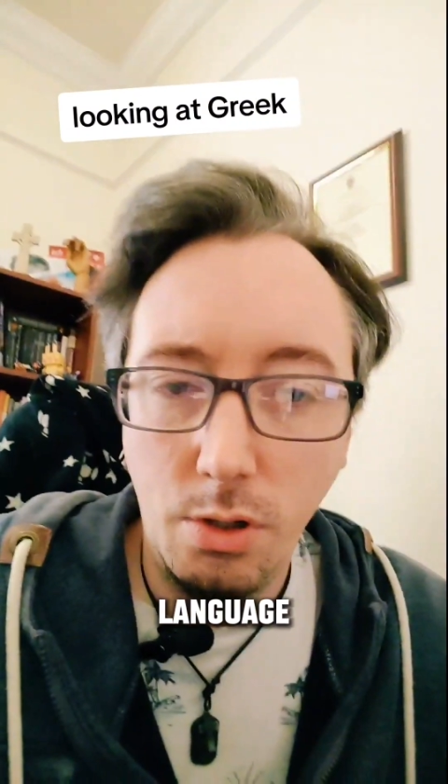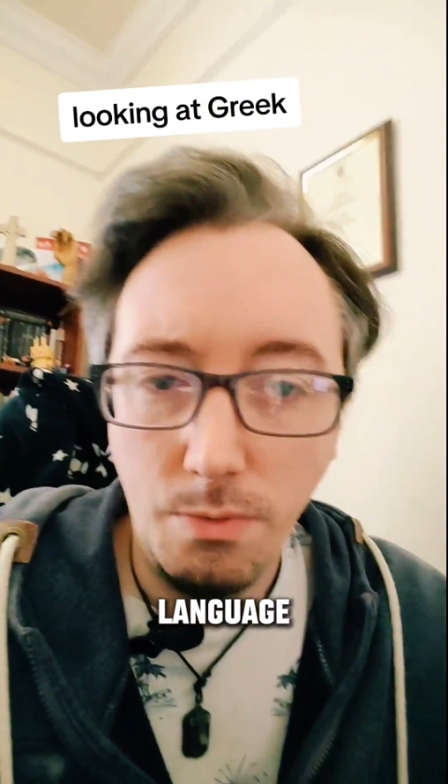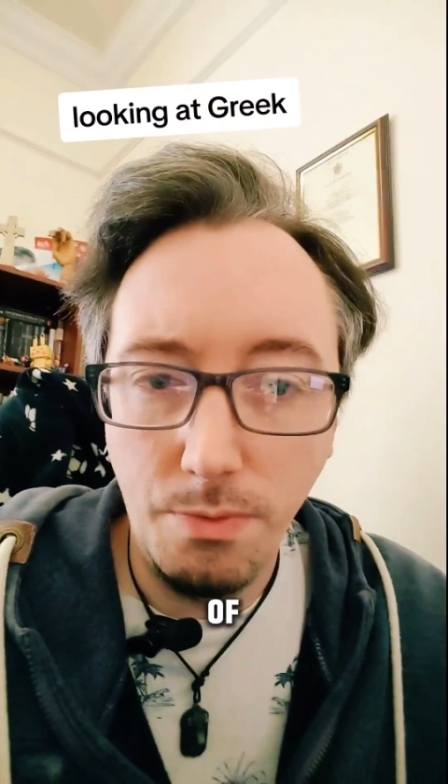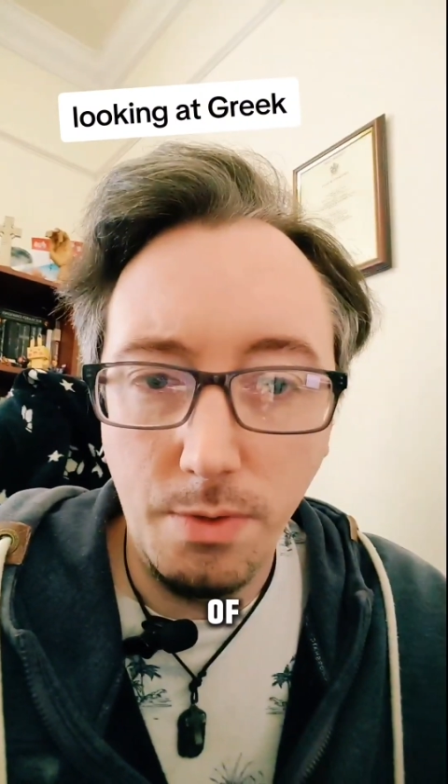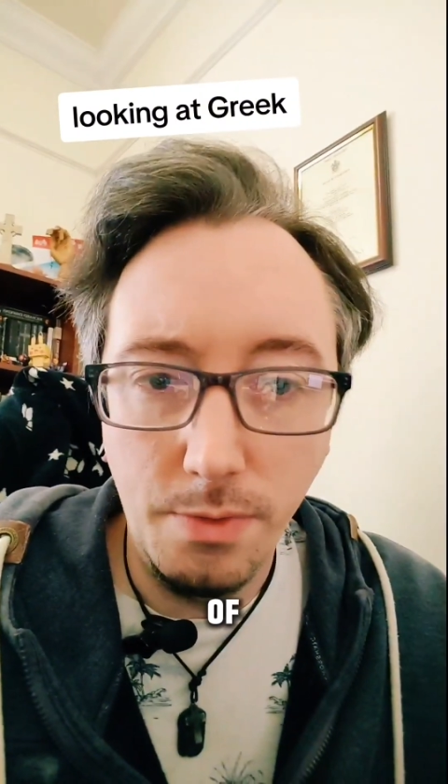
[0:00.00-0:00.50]

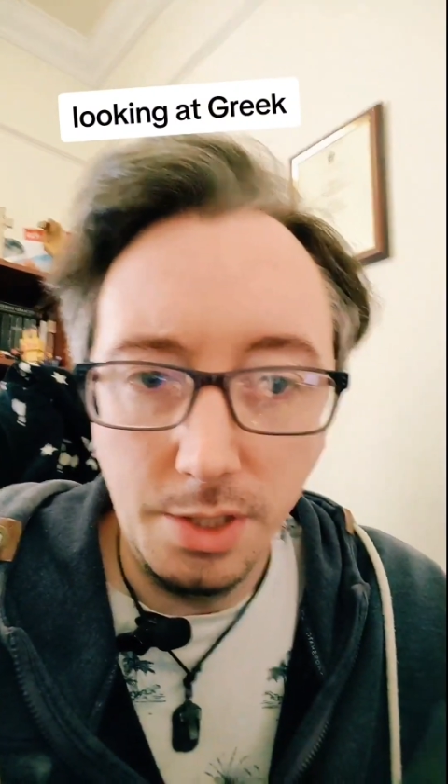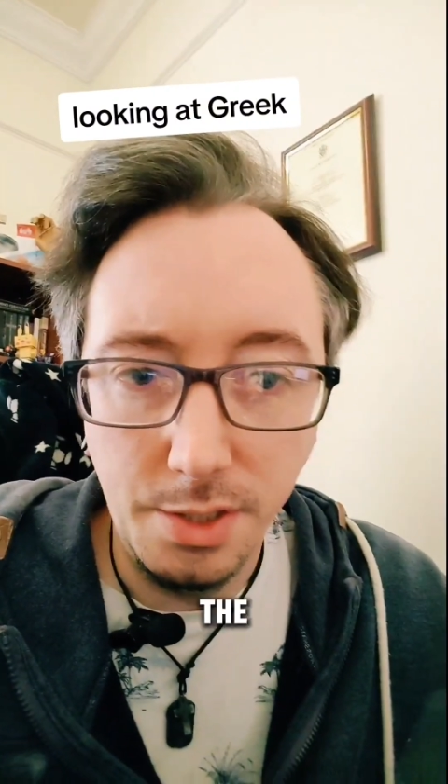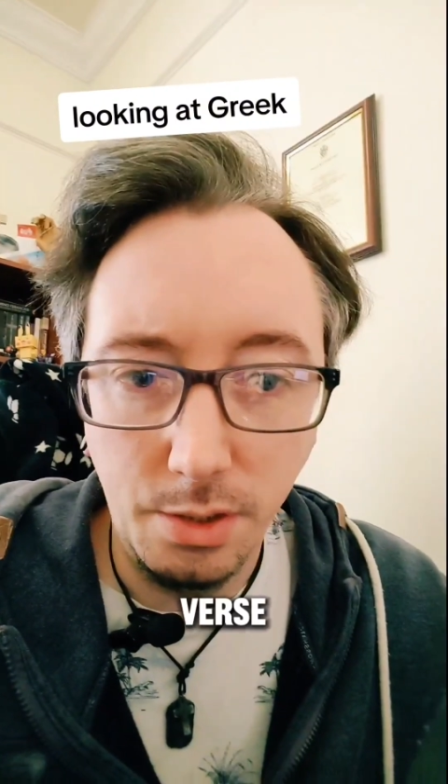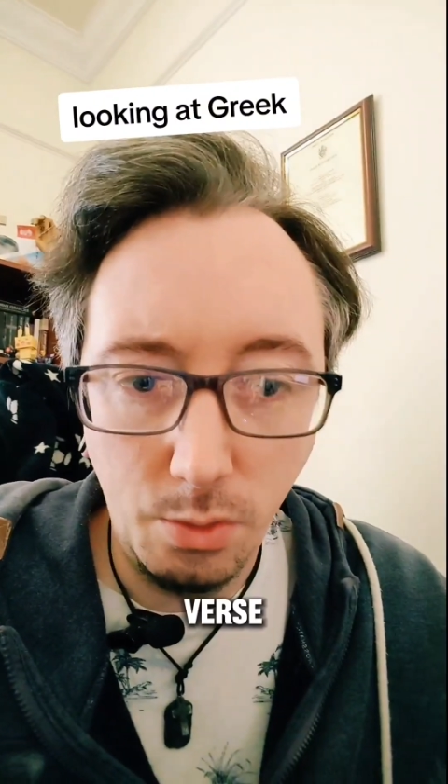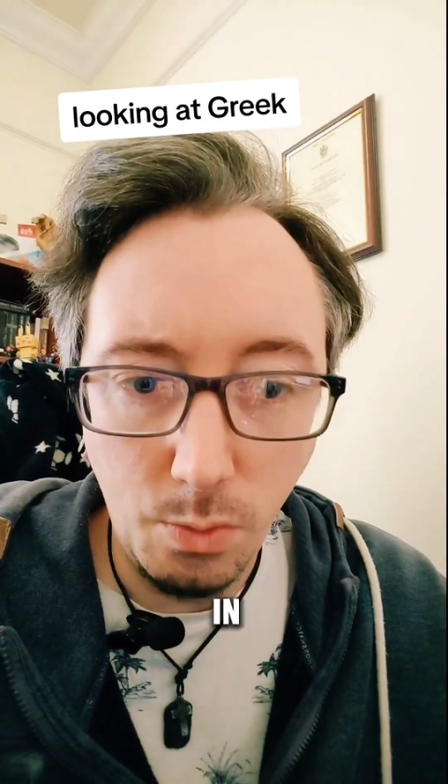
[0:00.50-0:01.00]
of the
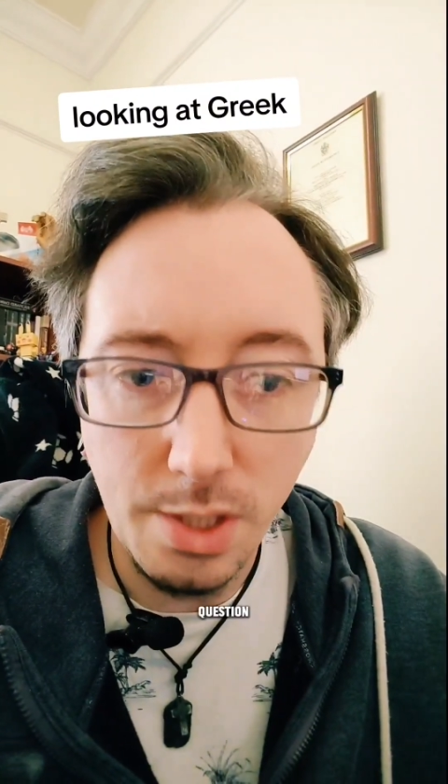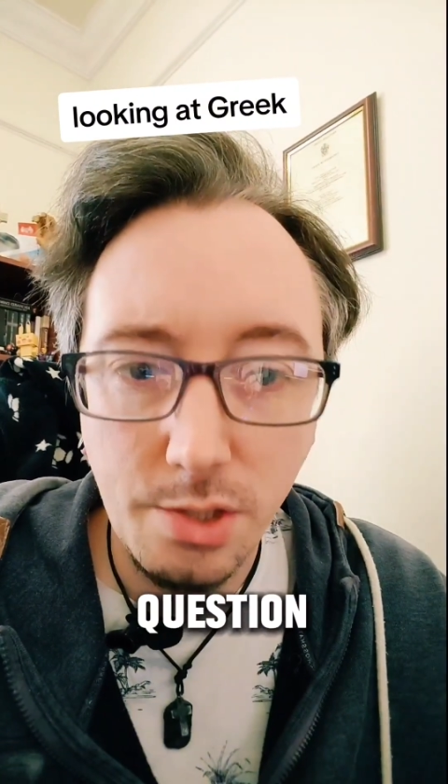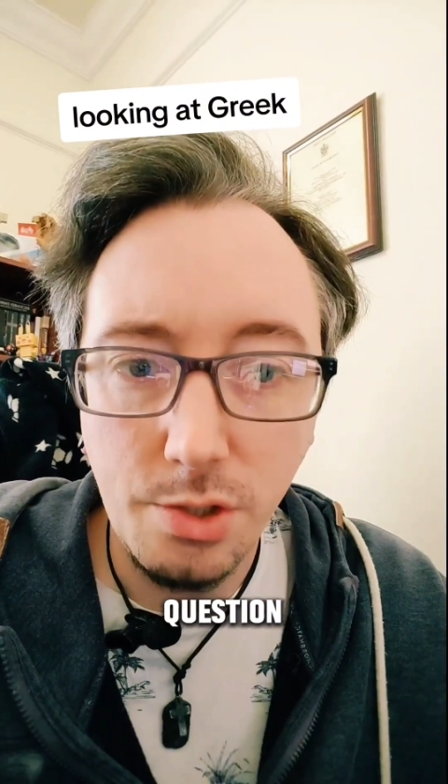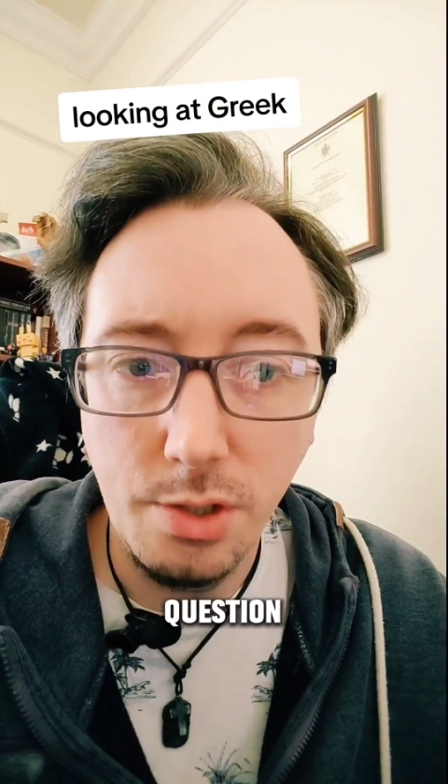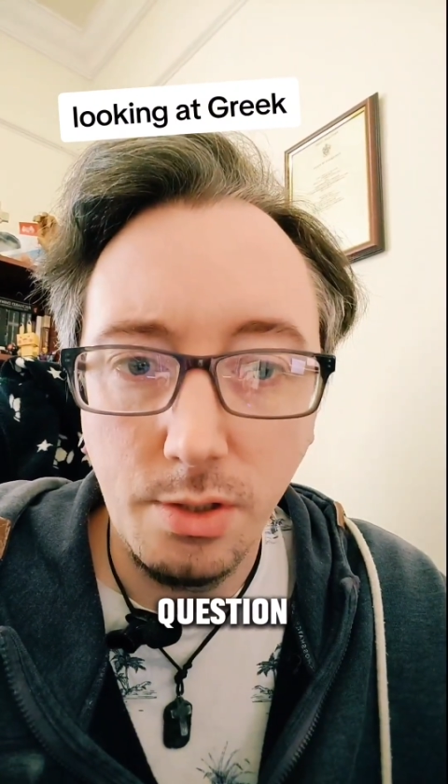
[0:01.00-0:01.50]
verse in
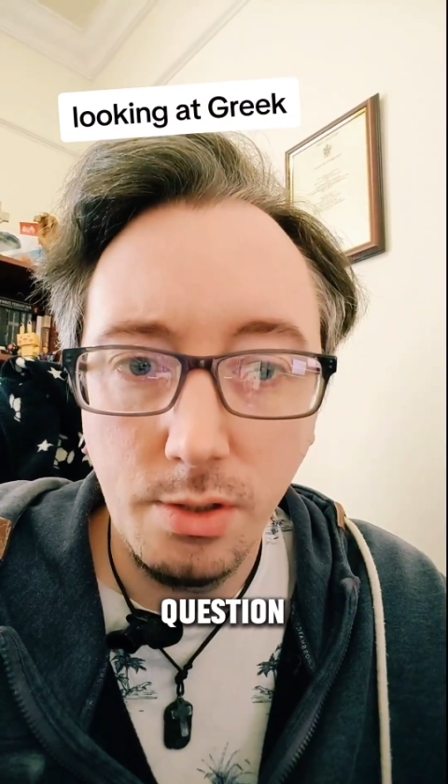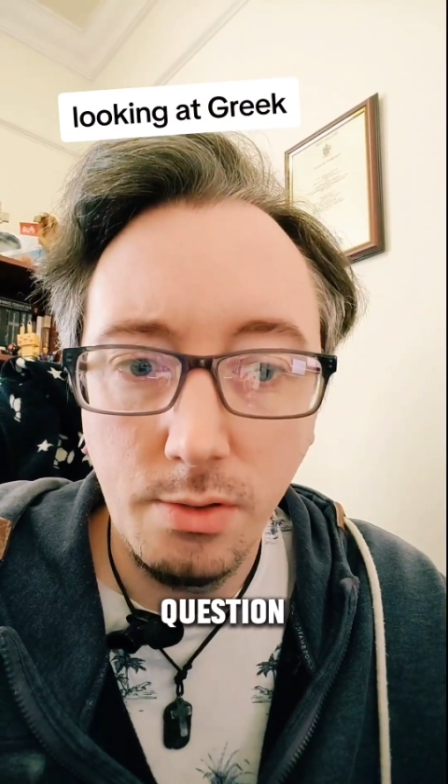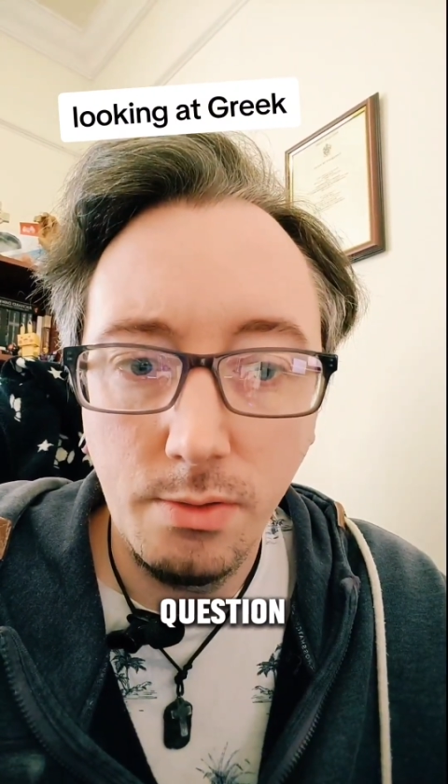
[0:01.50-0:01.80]
question.